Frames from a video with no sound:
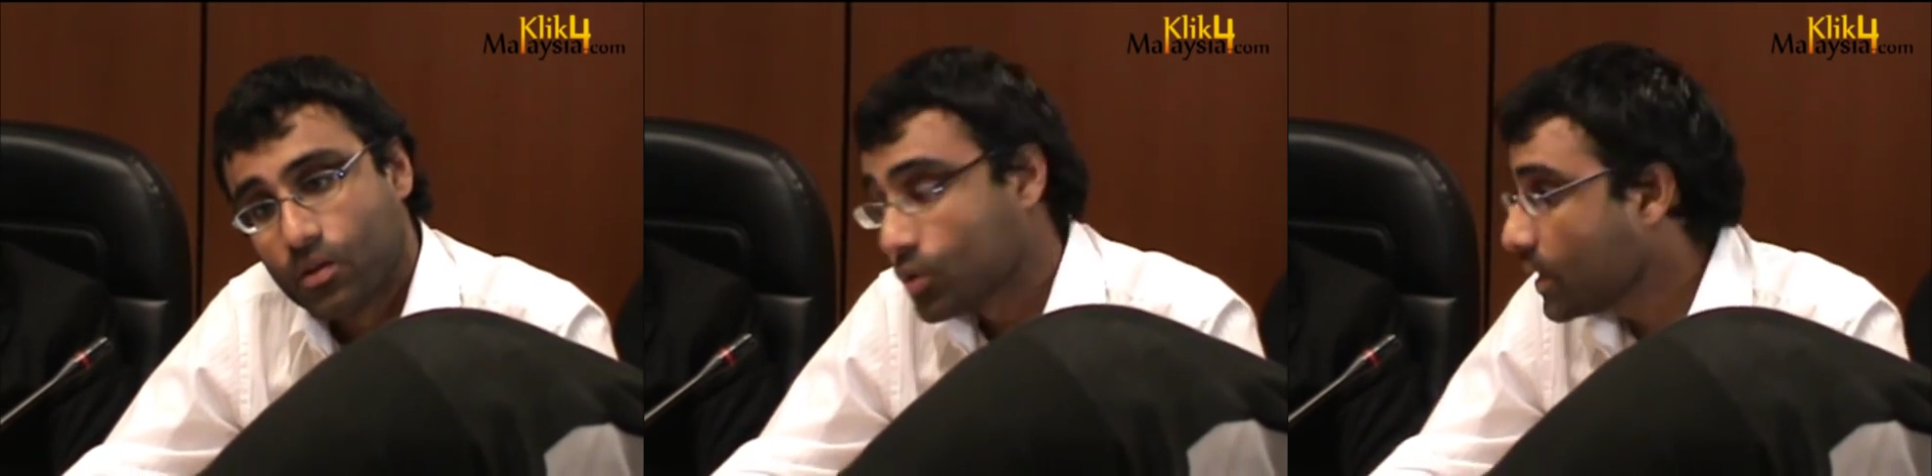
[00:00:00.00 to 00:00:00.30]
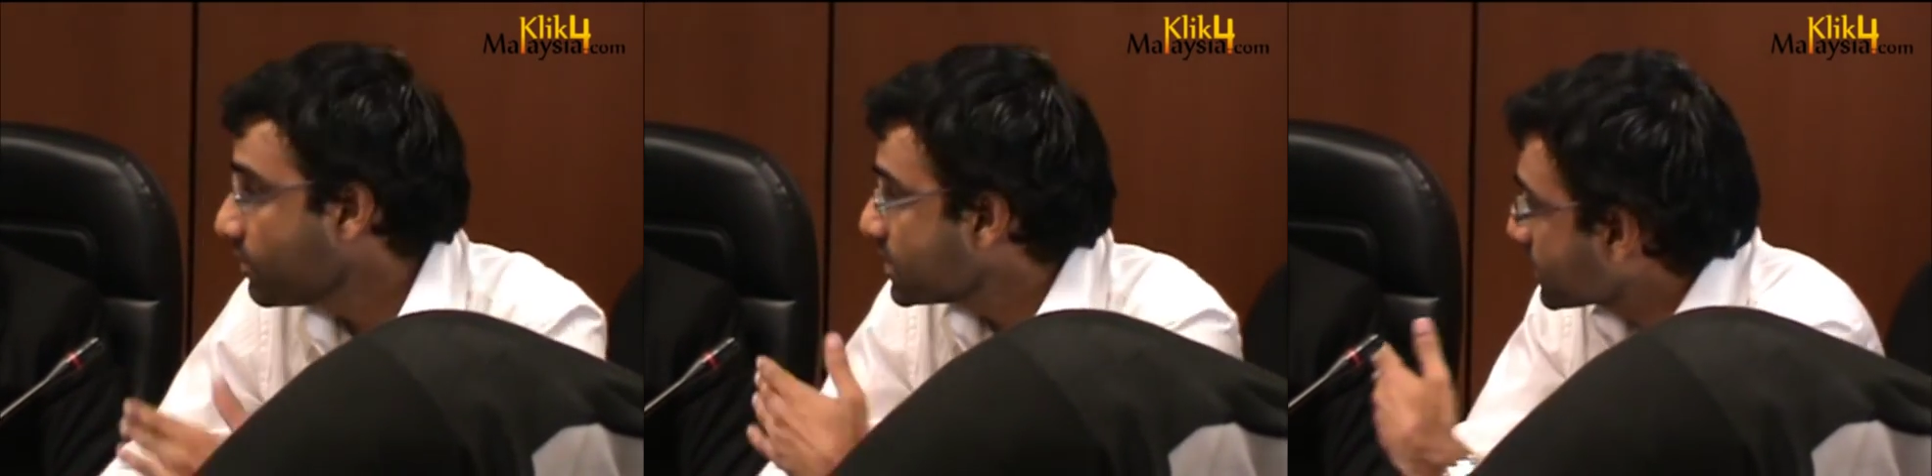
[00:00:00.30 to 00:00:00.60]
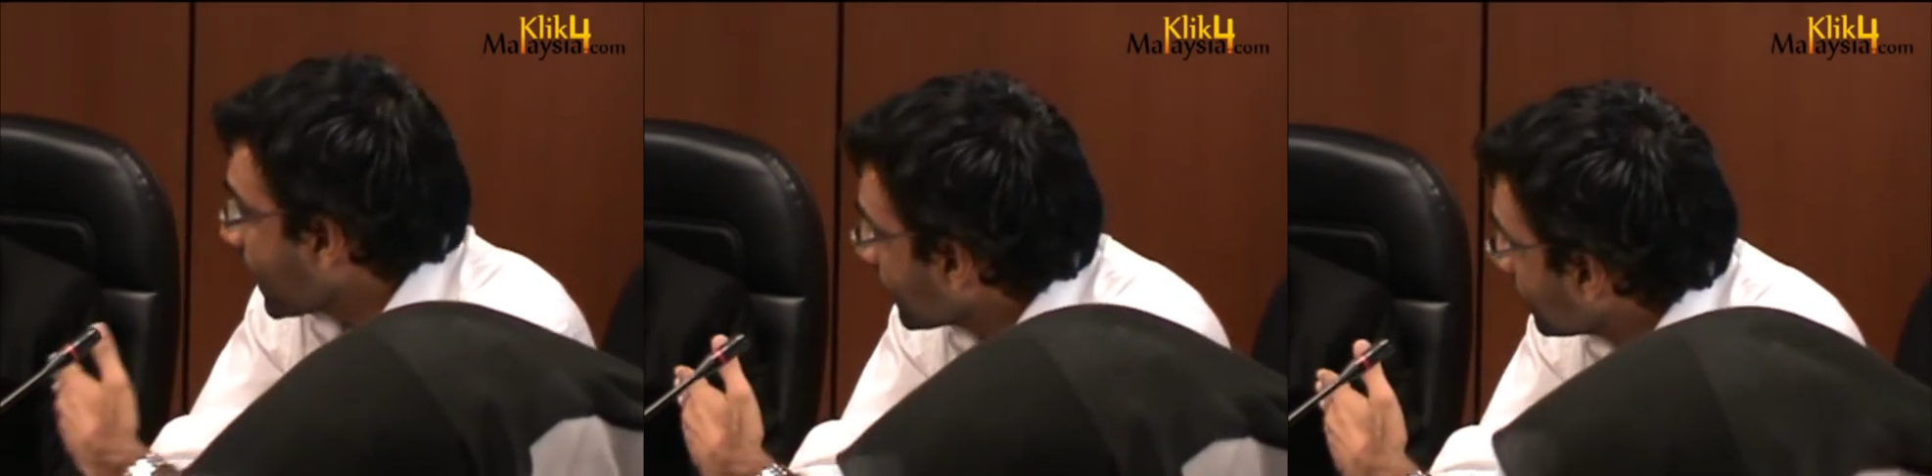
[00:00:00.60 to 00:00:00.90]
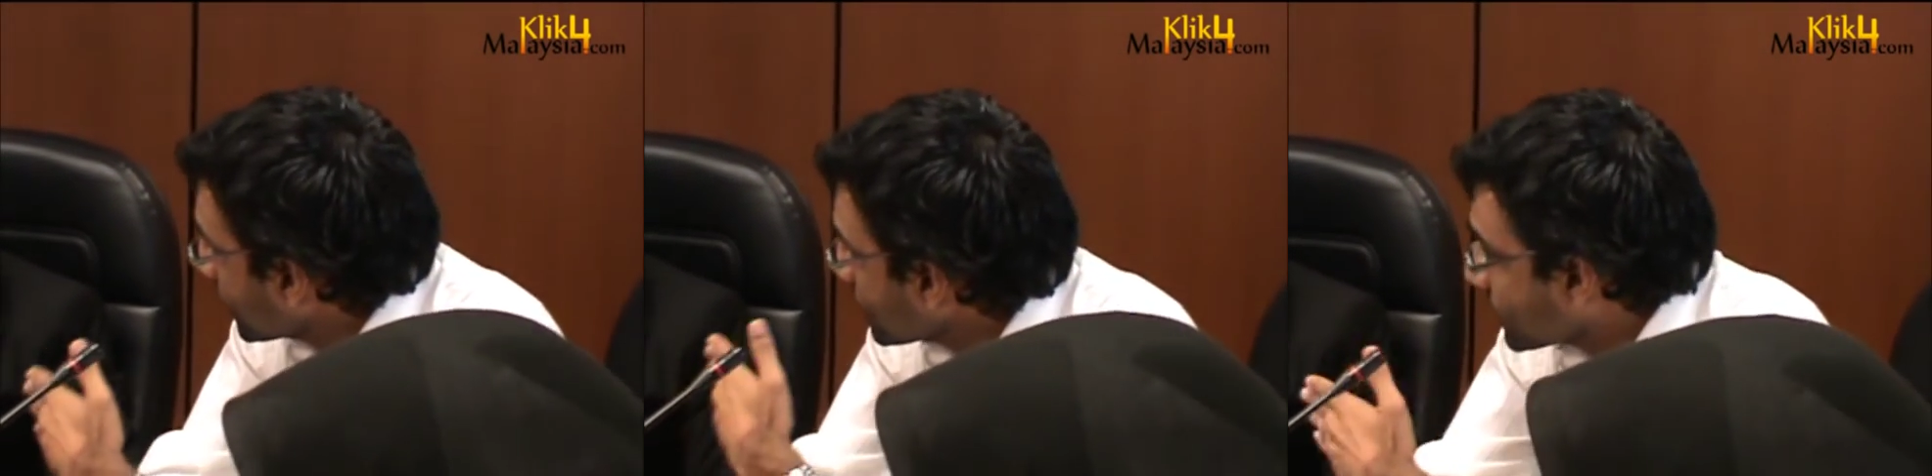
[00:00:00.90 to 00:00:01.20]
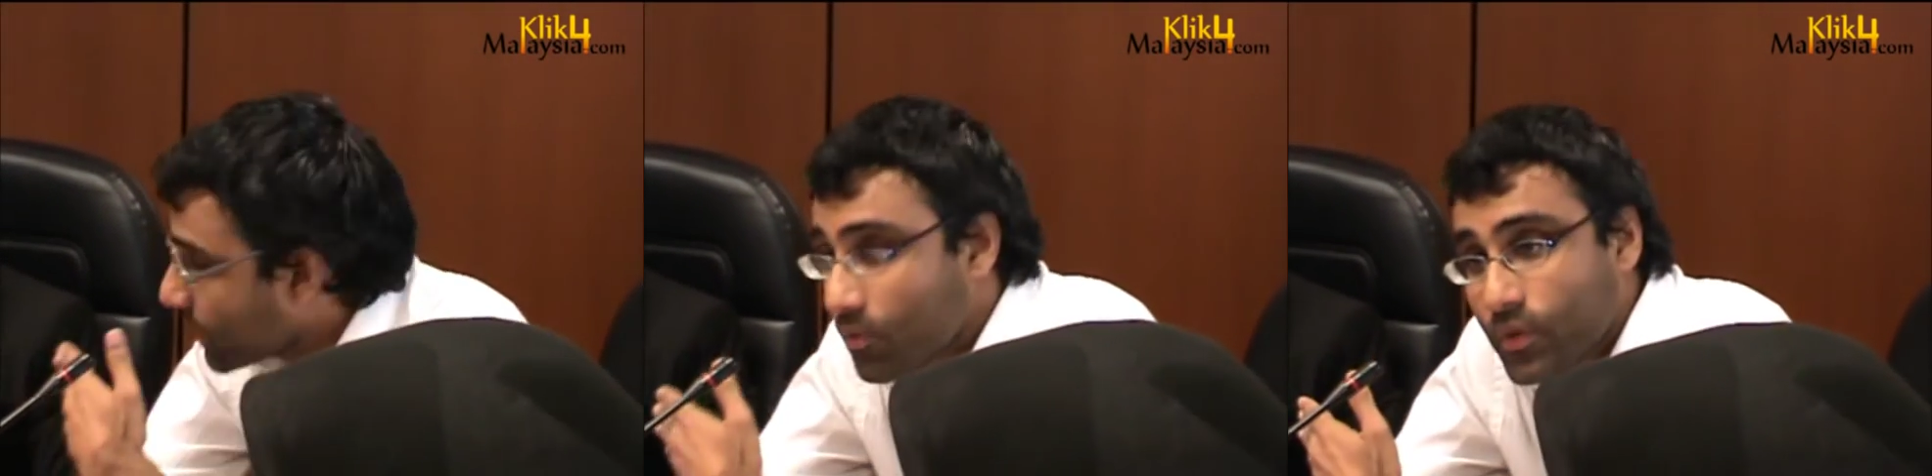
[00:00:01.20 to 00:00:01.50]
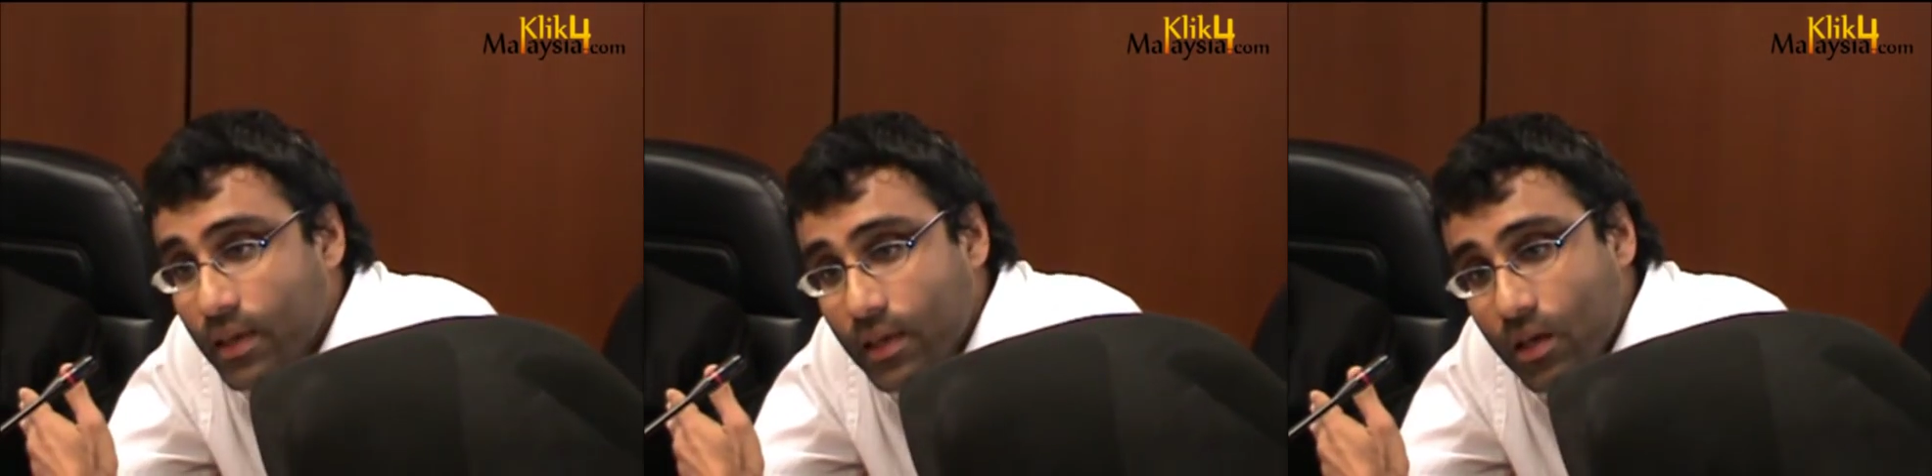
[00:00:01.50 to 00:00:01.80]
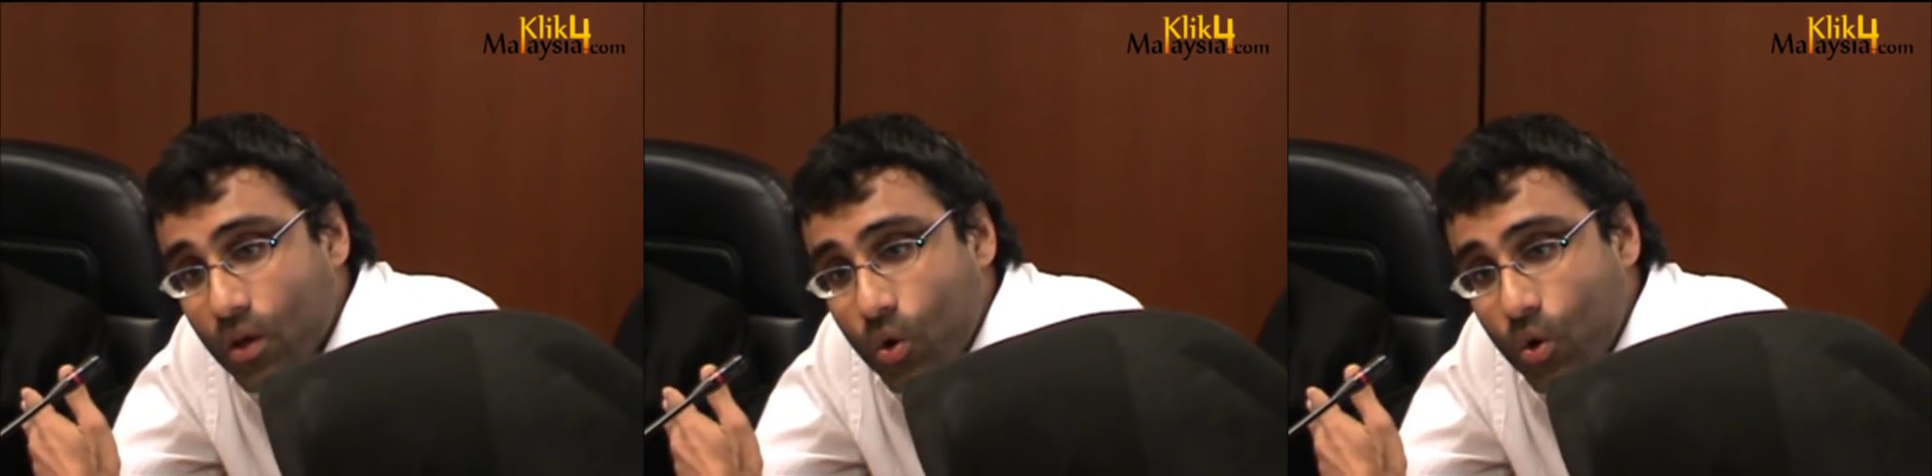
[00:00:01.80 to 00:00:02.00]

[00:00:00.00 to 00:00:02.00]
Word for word: Today we start because Ravi,